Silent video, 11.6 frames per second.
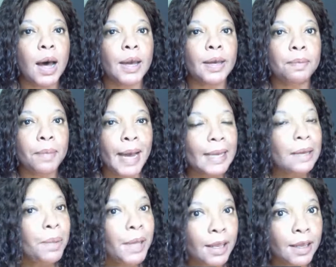in my
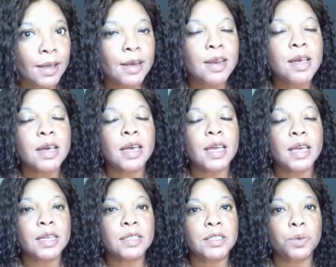opinion,
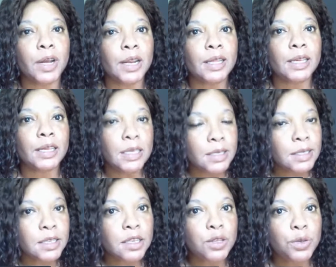it's one of the
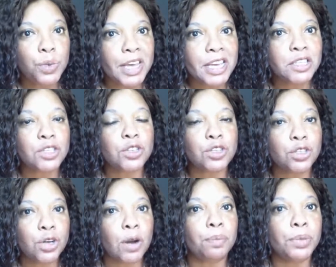easiest ways to
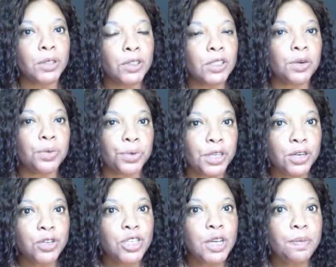start building a
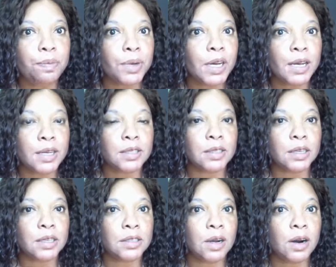readership, because
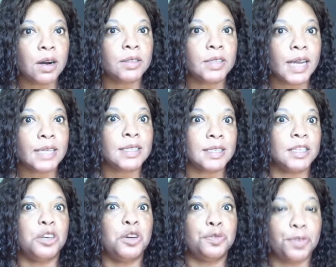it's hard not to
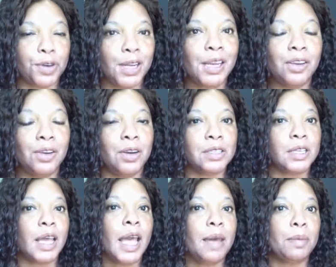sell free. You
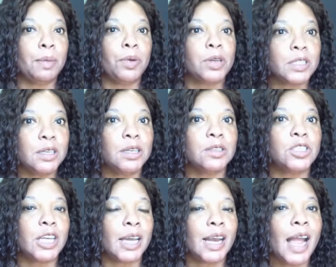say, hey, my book is in here,
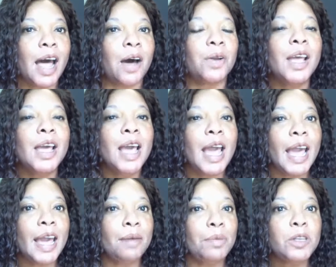check it out.
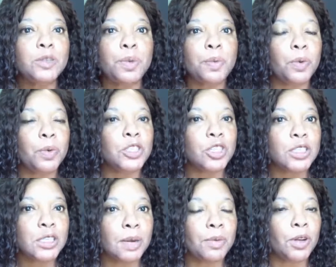And most people will
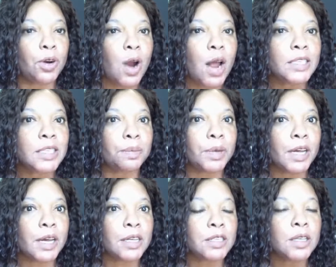just stumble across it
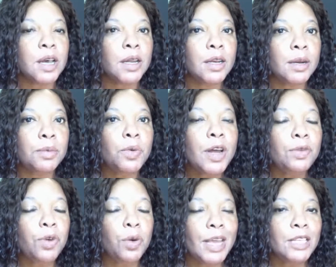because, number
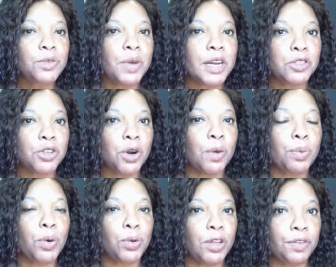one, romance writers are
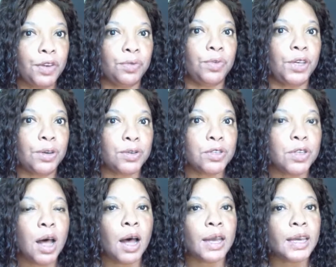prolific readers.
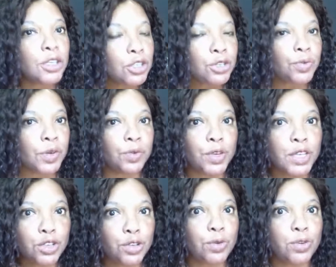Industry
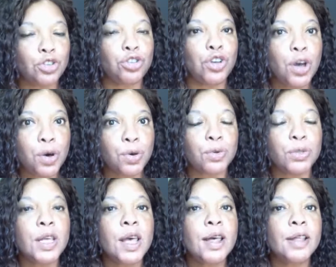research
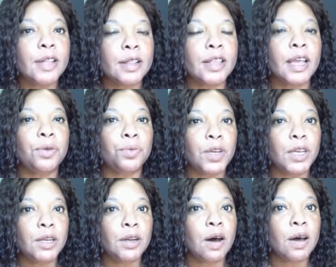shows that they
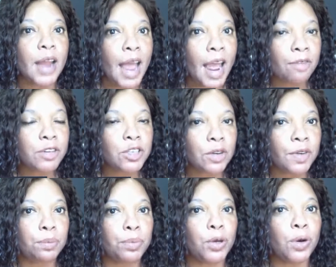read on average of
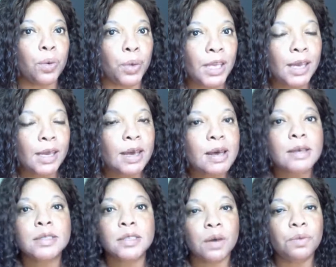a book a week.
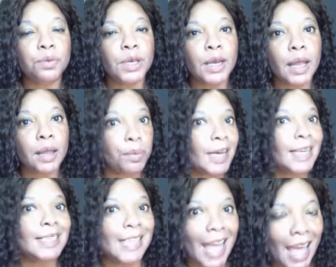Some read a book
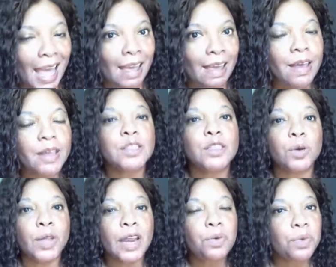a day.
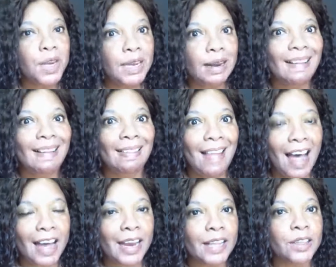So they read a
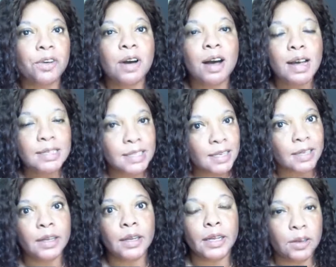lot. They're
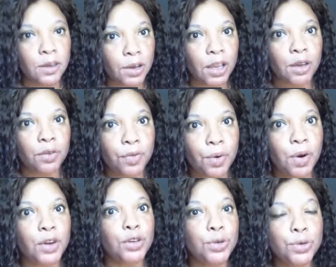constantly looking
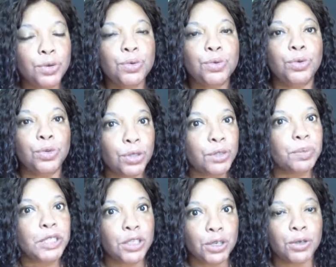for new, good
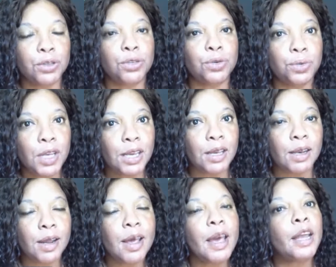material to
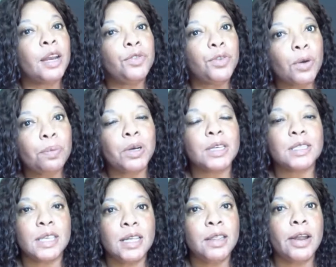read. And if your book
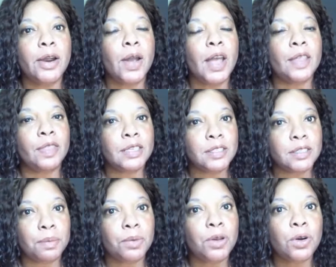is in there and they
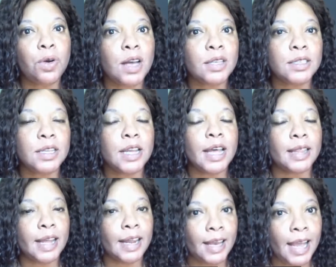stumble across it
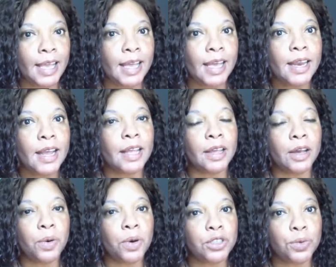and they like it and they
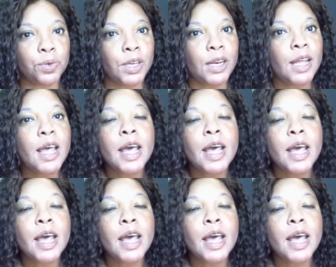go on to read it,